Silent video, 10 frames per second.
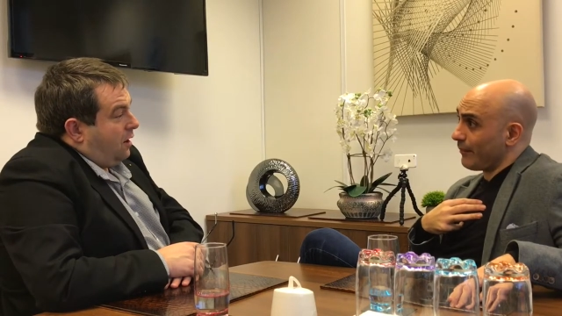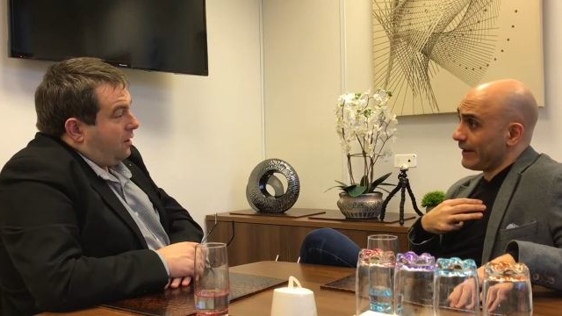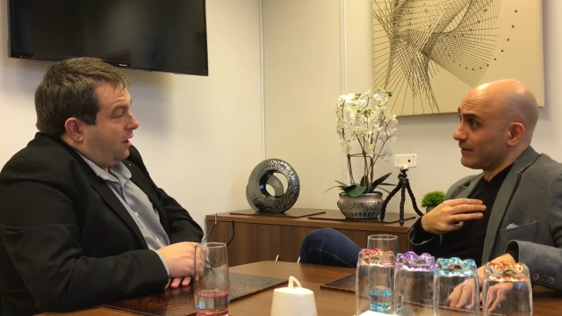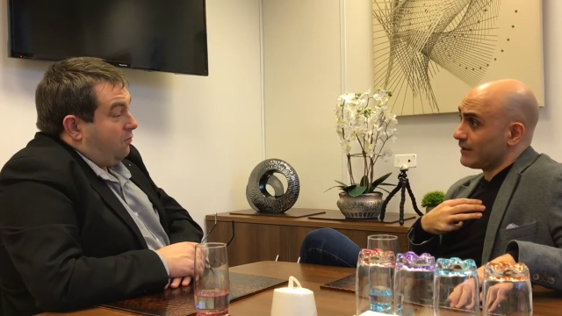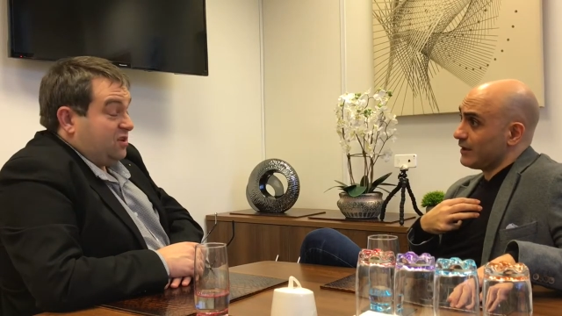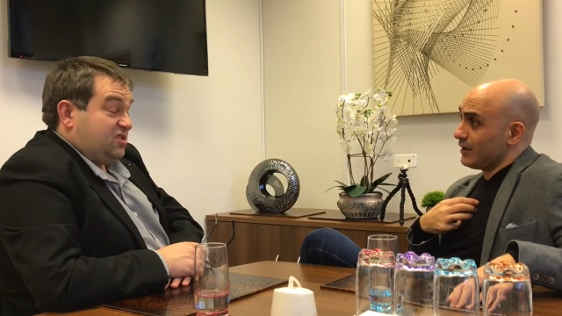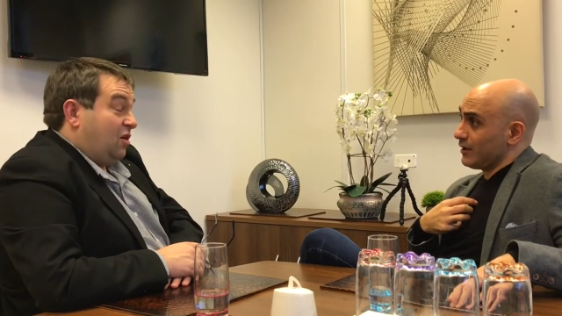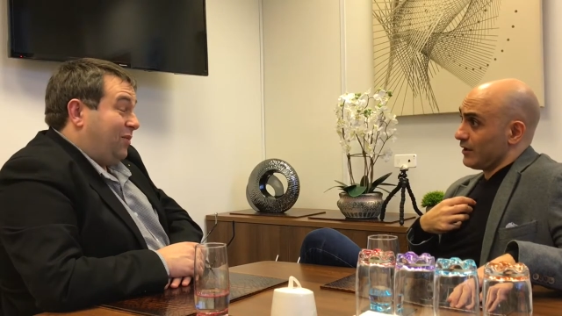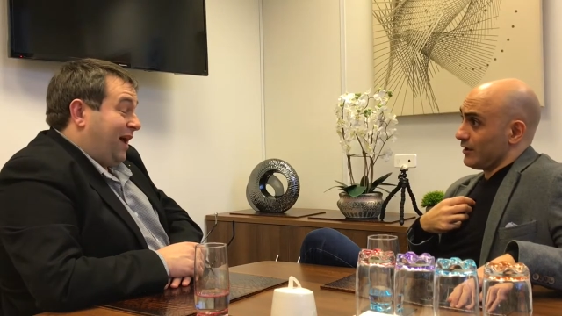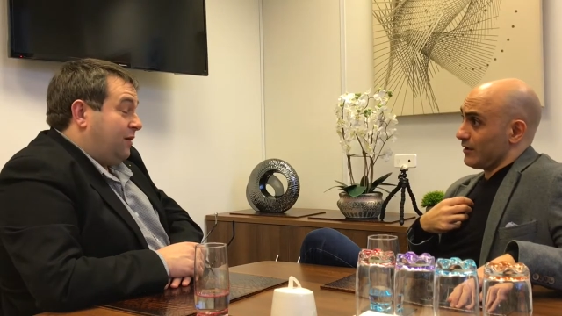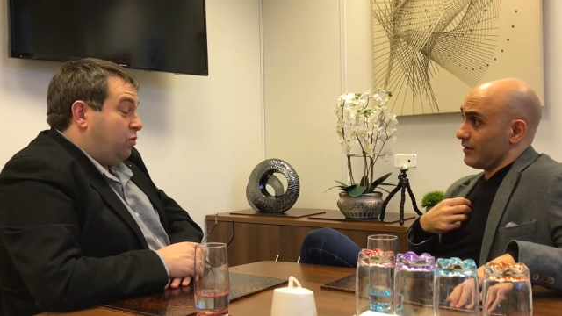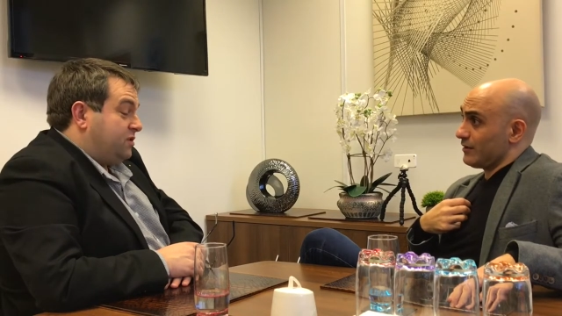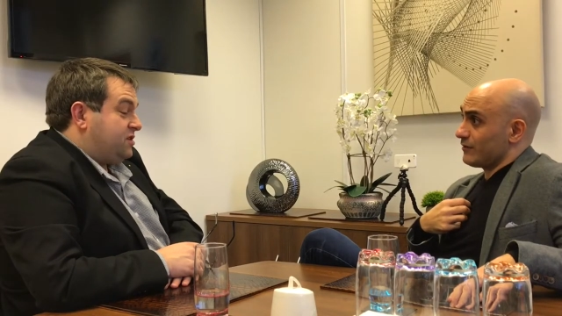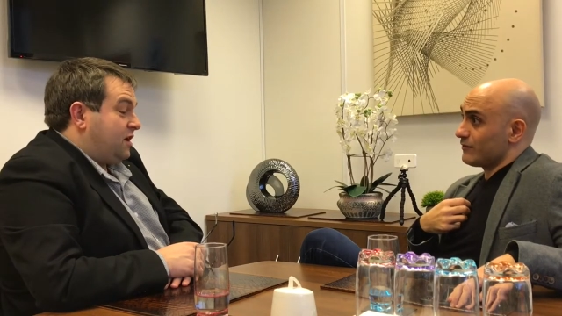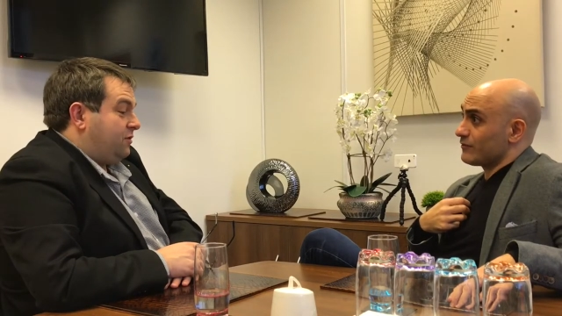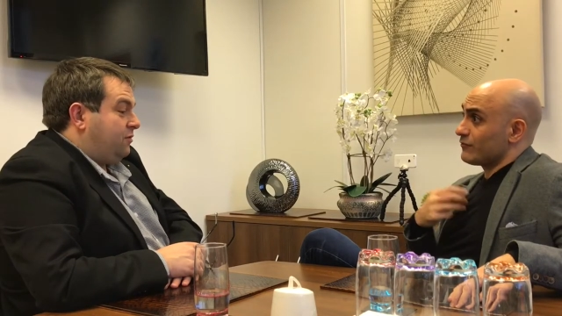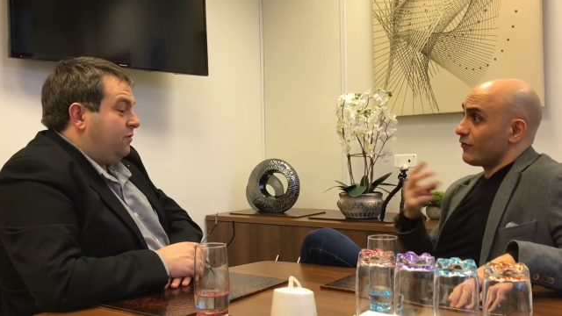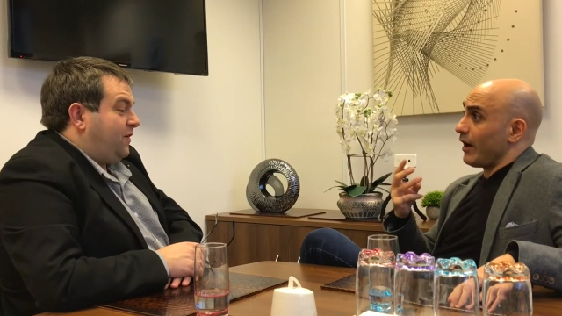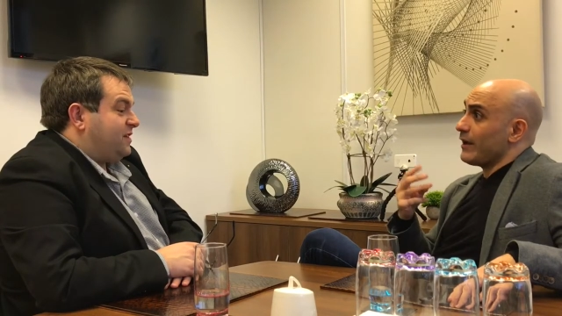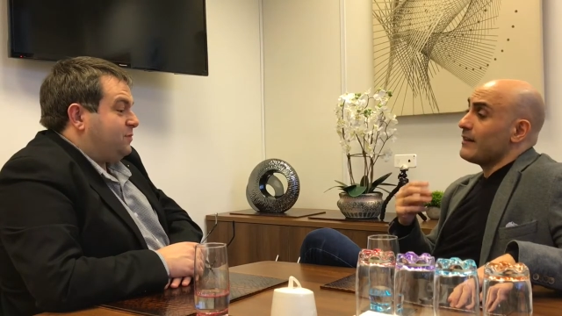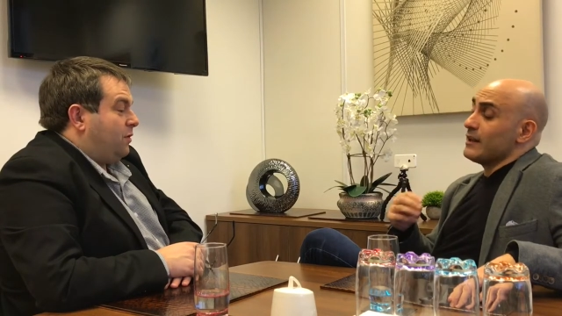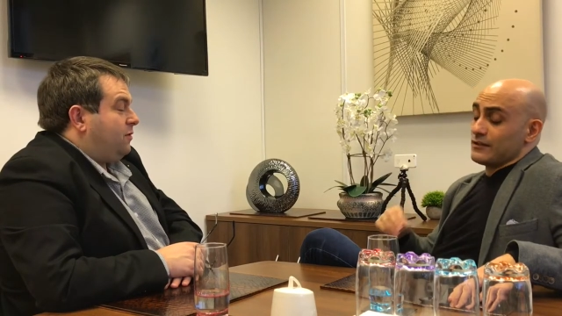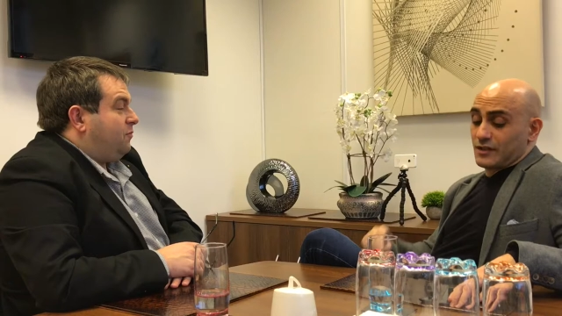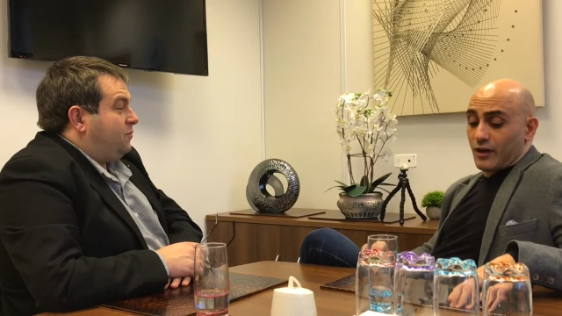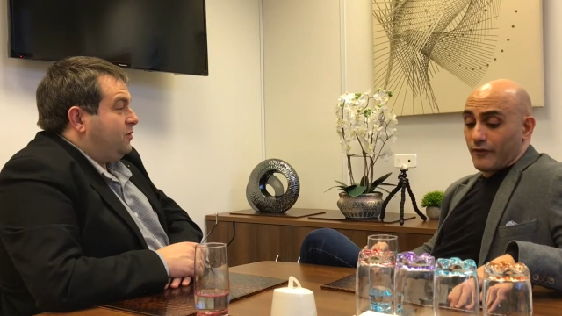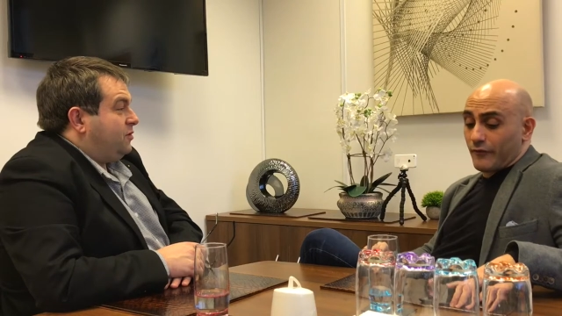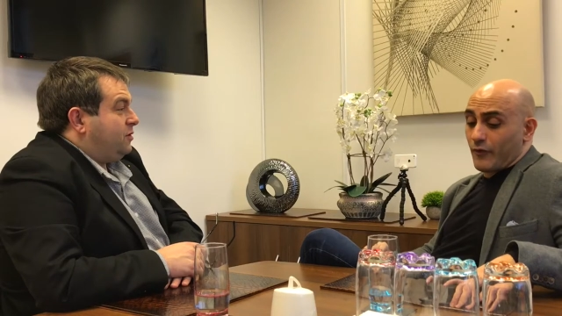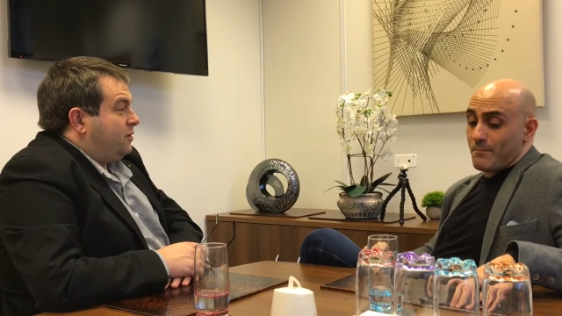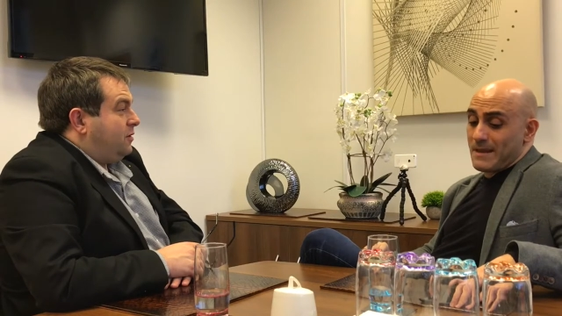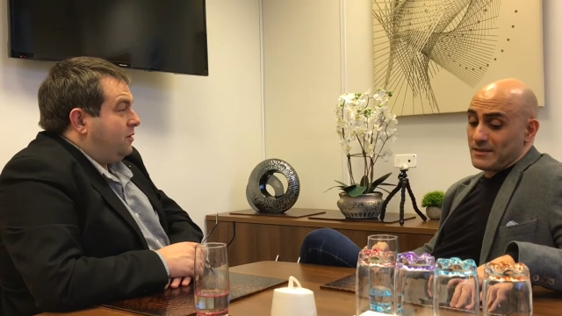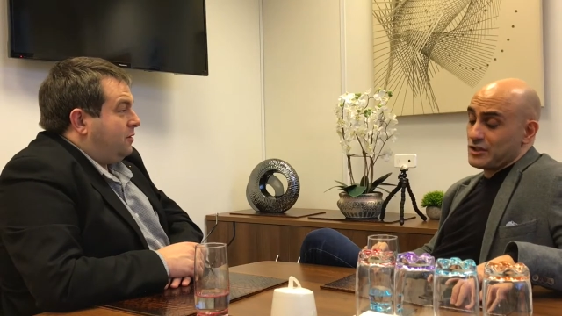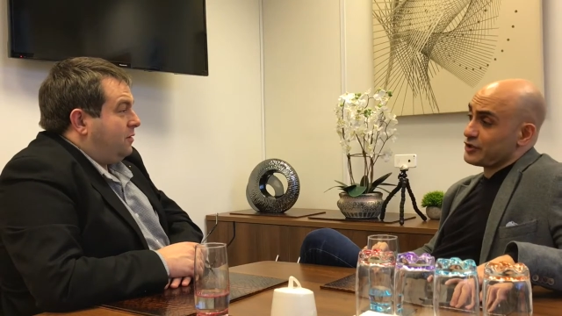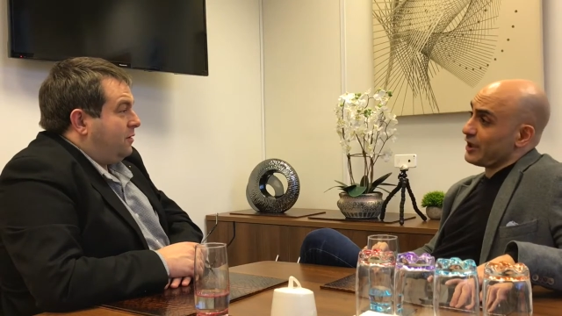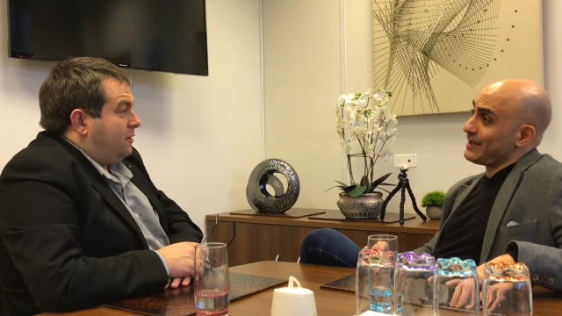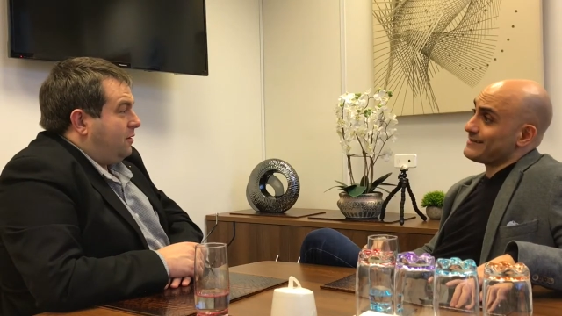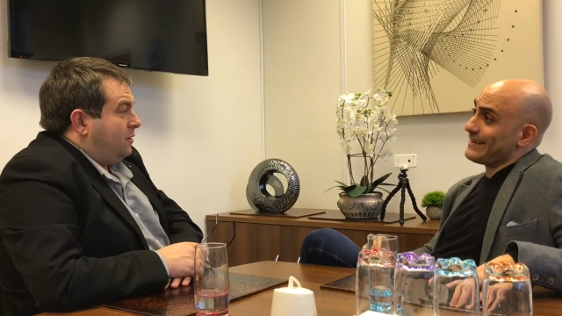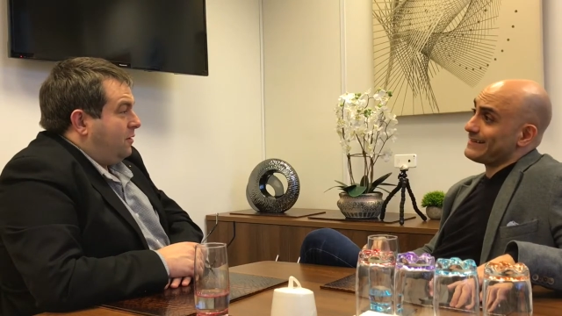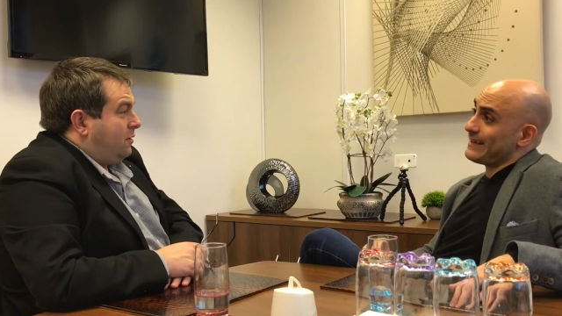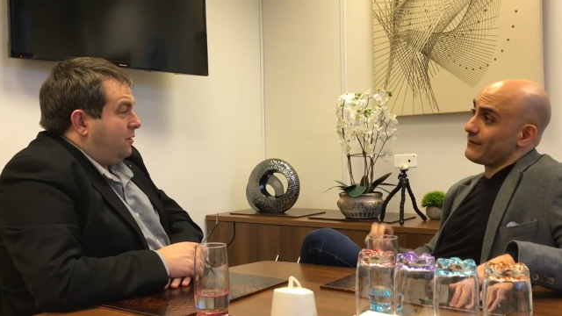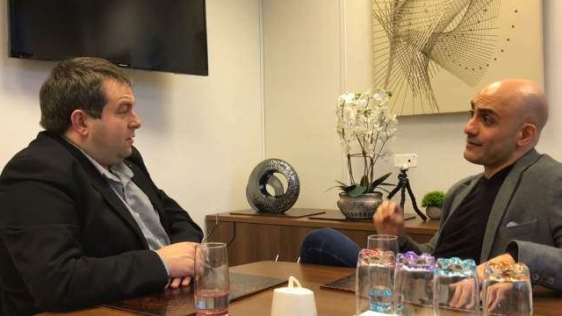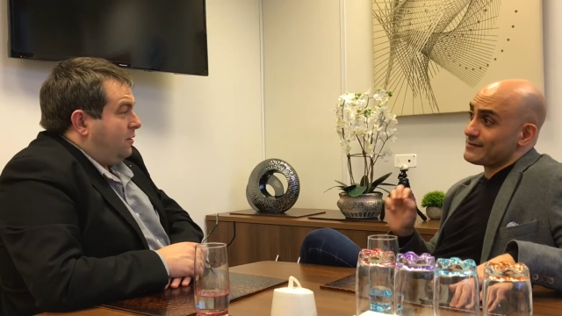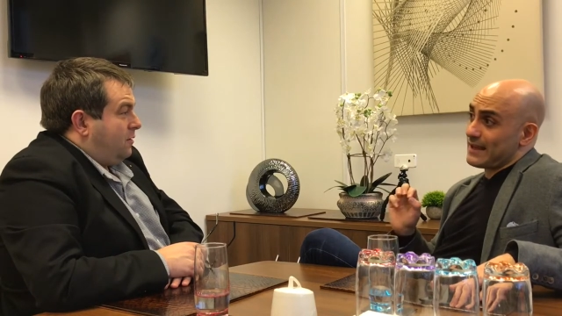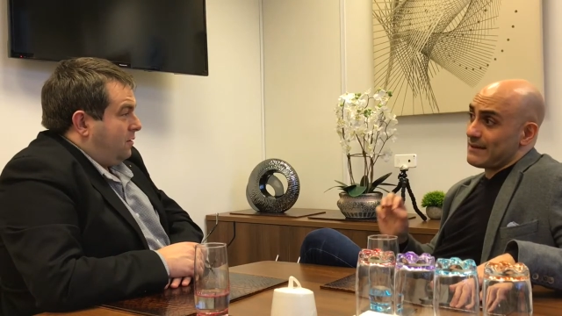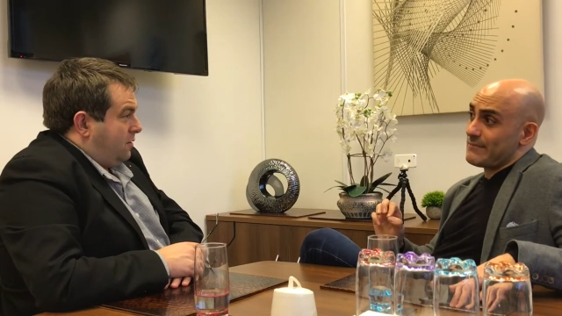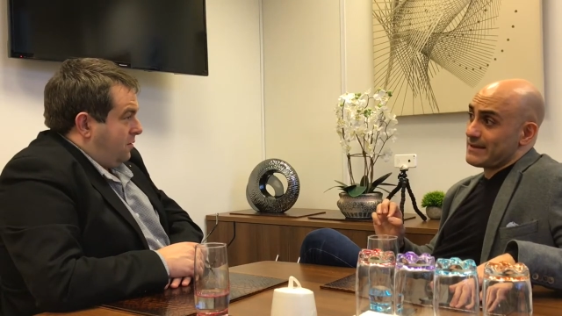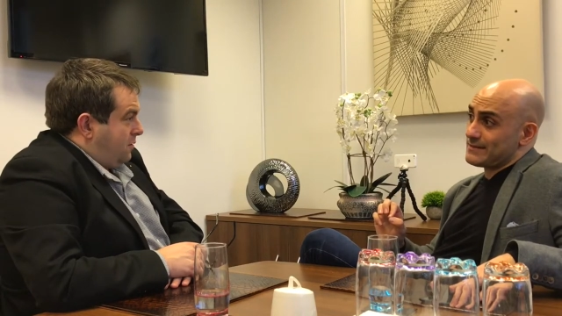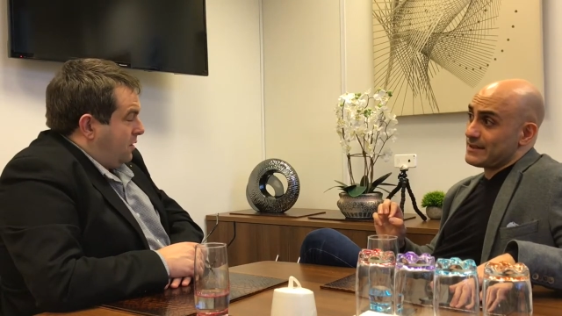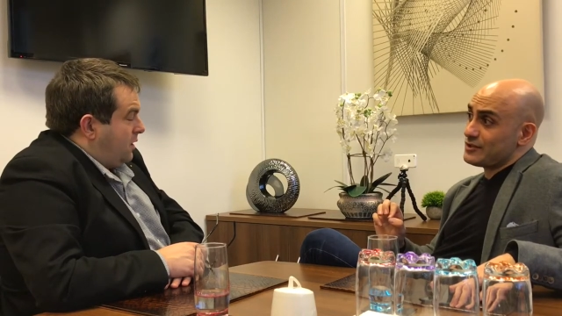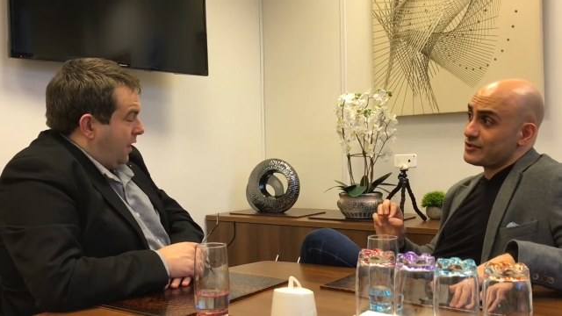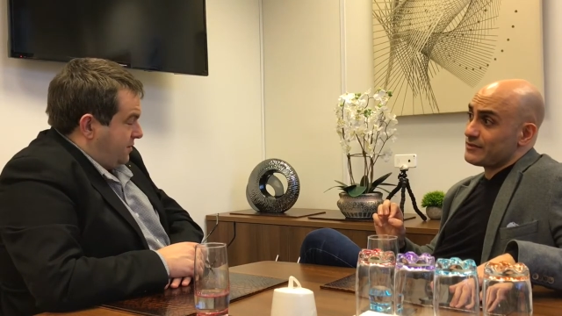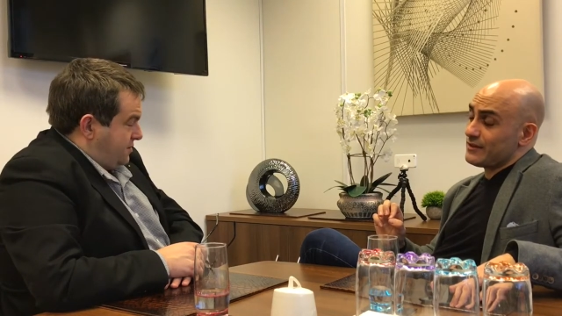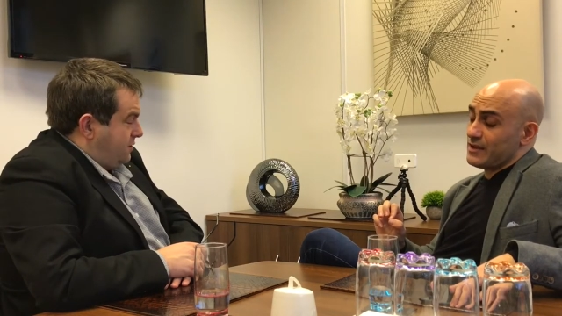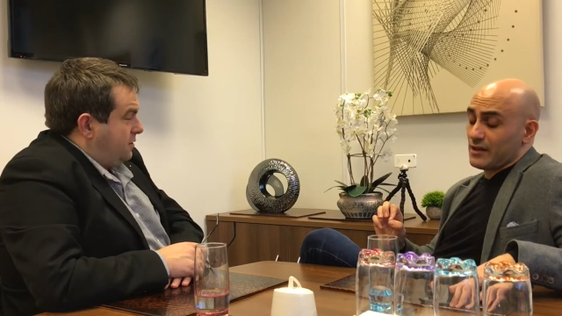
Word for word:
Speaker 1: I mean, okay, it's not bad. What did you get through right. Facebook? So from Messenger, I sent out the same message. Yes.